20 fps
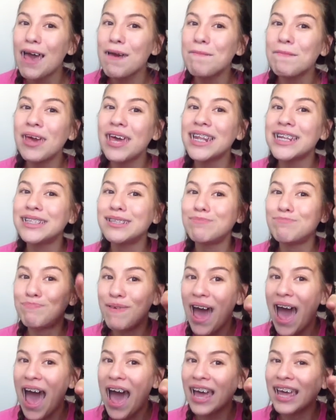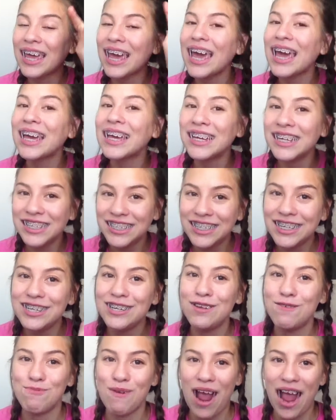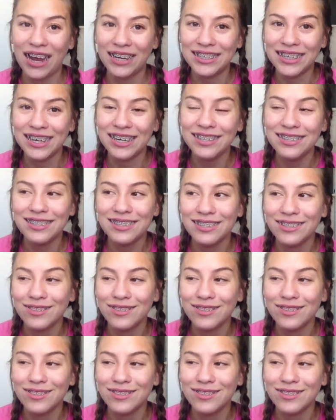and meet us back and continue practice.